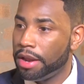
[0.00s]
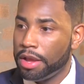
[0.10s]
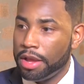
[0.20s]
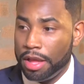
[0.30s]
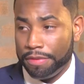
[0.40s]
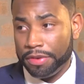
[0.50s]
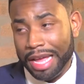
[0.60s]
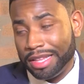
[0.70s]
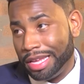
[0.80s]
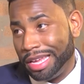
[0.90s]
Yes. I think
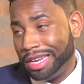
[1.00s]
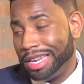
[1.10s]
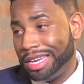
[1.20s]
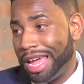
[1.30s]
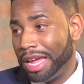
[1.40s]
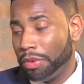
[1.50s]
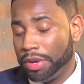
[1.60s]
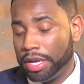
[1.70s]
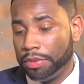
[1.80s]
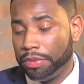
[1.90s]
the end of the day,
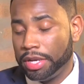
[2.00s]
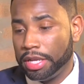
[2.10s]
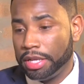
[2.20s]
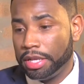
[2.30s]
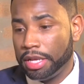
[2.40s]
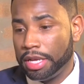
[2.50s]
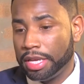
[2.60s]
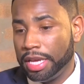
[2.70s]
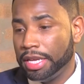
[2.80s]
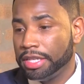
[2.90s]
when a
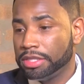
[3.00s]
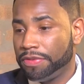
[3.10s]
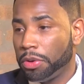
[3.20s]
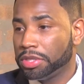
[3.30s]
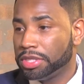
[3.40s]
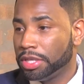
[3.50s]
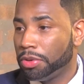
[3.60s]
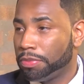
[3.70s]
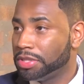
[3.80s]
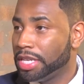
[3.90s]
king is focusing
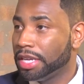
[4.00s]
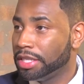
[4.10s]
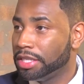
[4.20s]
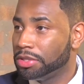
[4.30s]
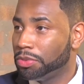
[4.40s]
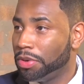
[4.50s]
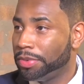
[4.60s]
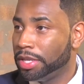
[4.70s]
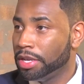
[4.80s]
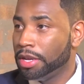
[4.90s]
on protecting his
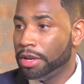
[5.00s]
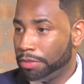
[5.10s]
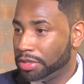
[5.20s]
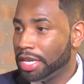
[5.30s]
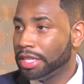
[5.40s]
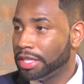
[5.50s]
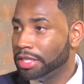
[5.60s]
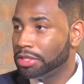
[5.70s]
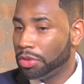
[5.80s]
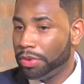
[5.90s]
woman, protecting
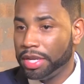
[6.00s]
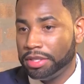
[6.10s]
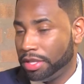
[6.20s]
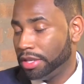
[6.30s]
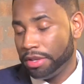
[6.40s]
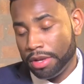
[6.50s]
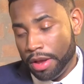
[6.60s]
his queen, then